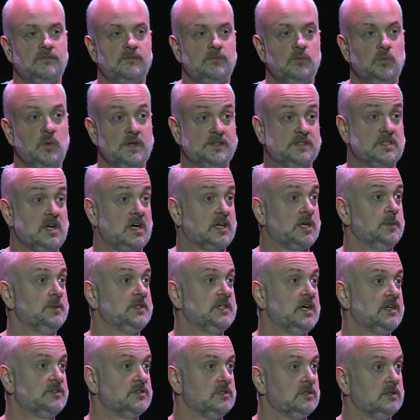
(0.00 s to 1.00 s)
with
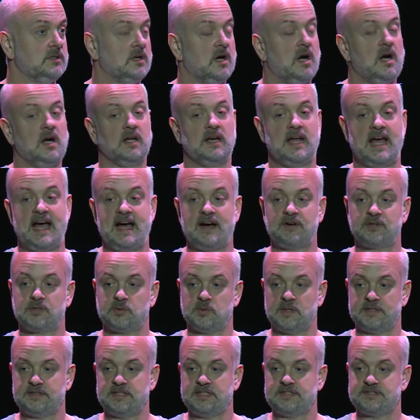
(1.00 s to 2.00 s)
documentation on how to
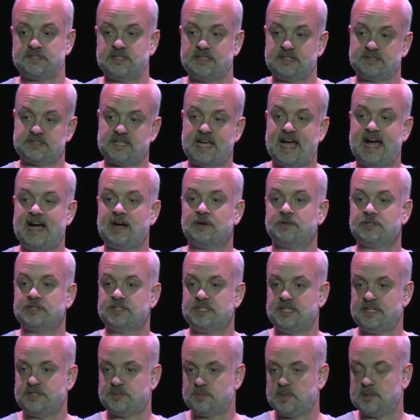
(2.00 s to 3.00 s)
run these things, how to
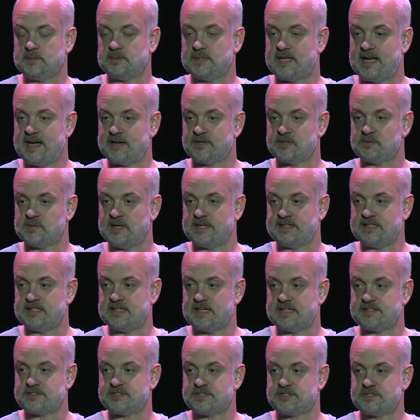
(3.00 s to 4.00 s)
teach people how to write
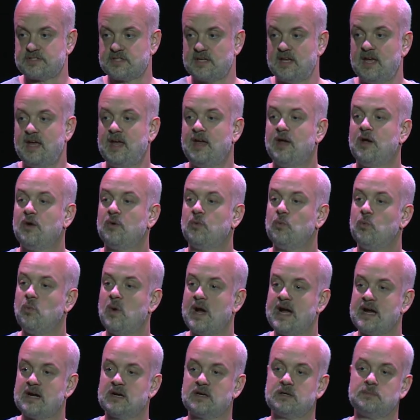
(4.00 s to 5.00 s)
tests,
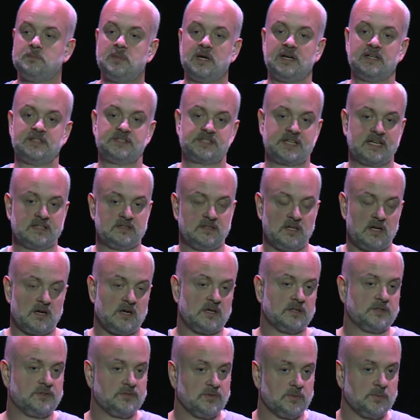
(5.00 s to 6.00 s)
where bugs get
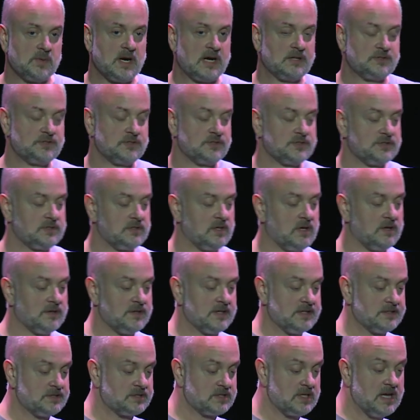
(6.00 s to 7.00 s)
logged for browsers and all
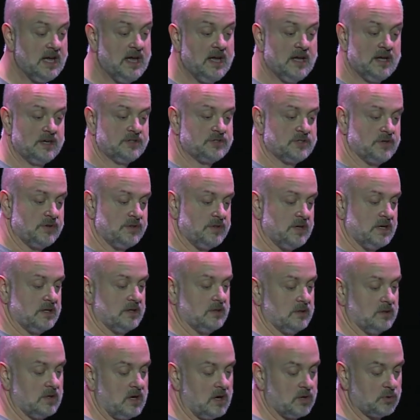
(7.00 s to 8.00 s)
this. So
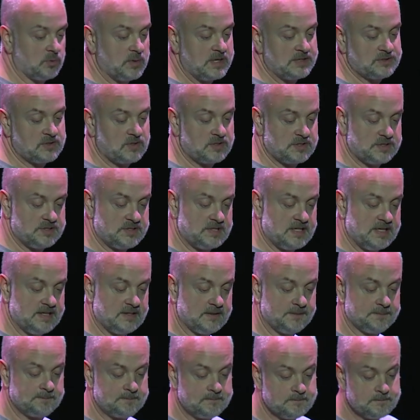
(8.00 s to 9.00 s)
there are resources
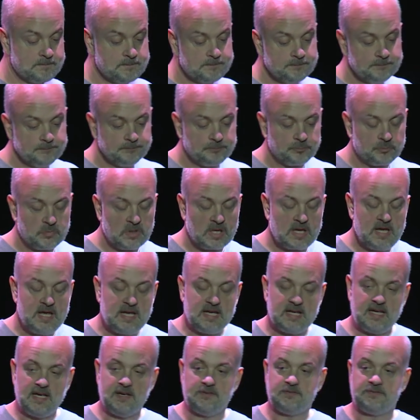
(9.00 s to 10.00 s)
here.
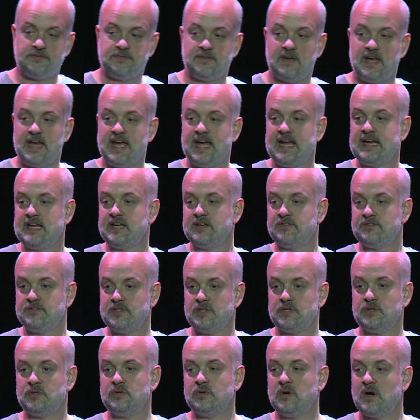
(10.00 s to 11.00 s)
If any of
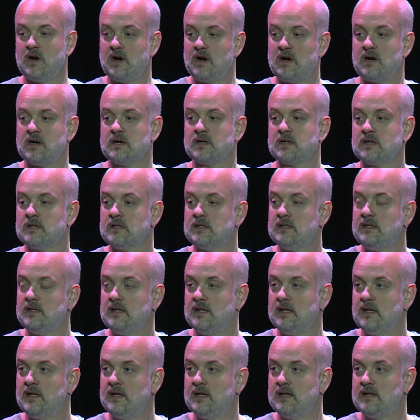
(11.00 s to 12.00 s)
you are,
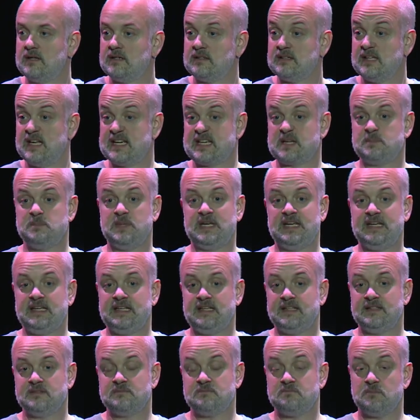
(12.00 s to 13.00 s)
like
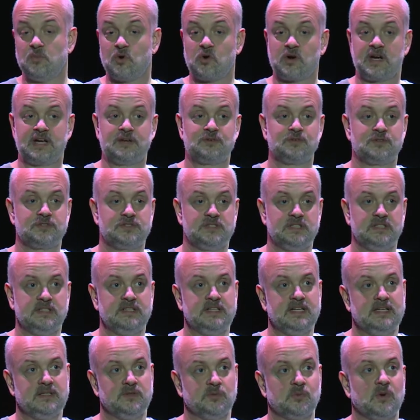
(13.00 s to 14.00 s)
me, more interested
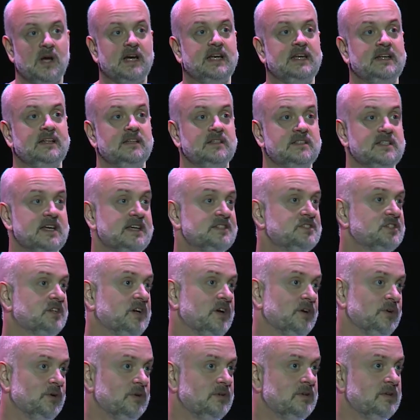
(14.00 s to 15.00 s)
in writing test
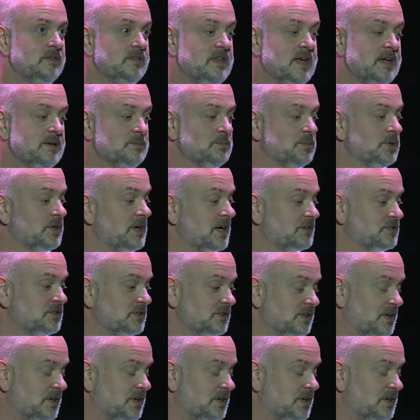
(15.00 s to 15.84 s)
code than production